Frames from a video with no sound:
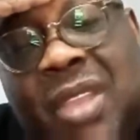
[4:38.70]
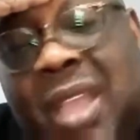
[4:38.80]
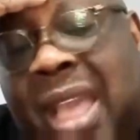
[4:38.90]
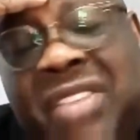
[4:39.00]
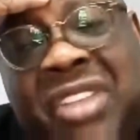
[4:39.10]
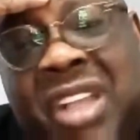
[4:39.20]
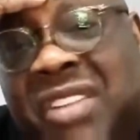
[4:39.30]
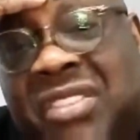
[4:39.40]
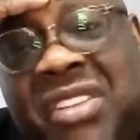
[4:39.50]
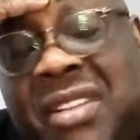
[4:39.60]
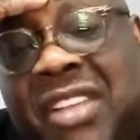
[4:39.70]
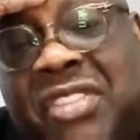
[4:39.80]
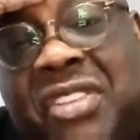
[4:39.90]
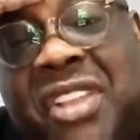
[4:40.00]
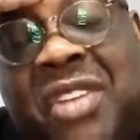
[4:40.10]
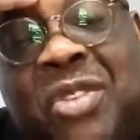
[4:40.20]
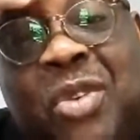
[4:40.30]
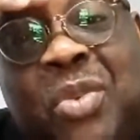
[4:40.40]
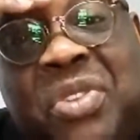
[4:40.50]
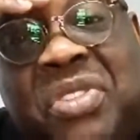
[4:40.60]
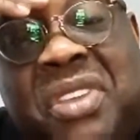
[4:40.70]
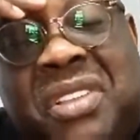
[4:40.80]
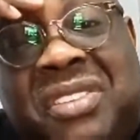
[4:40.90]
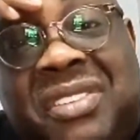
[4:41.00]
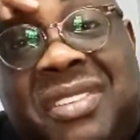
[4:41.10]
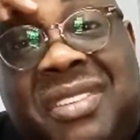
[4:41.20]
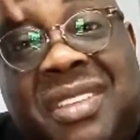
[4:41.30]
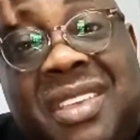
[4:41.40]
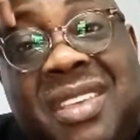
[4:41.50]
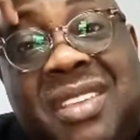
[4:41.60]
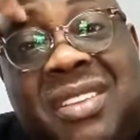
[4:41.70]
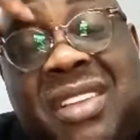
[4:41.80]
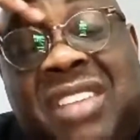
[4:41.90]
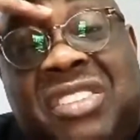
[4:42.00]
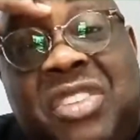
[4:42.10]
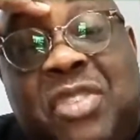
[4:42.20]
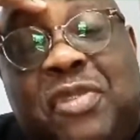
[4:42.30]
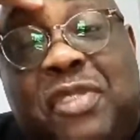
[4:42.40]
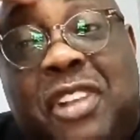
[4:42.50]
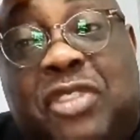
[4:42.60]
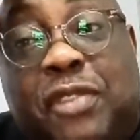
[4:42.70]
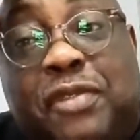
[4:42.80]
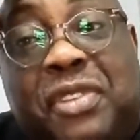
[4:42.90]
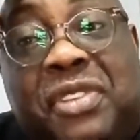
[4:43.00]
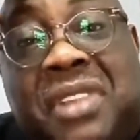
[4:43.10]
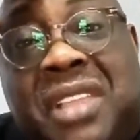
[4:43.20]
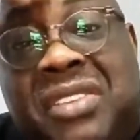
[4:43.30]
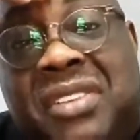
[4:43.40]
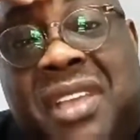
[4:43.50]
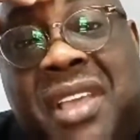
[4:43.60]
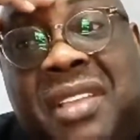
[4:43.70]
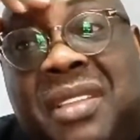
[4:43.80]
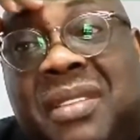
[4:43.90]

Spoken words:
I jack the election and run with it. That's the new philosophy in Nigeria.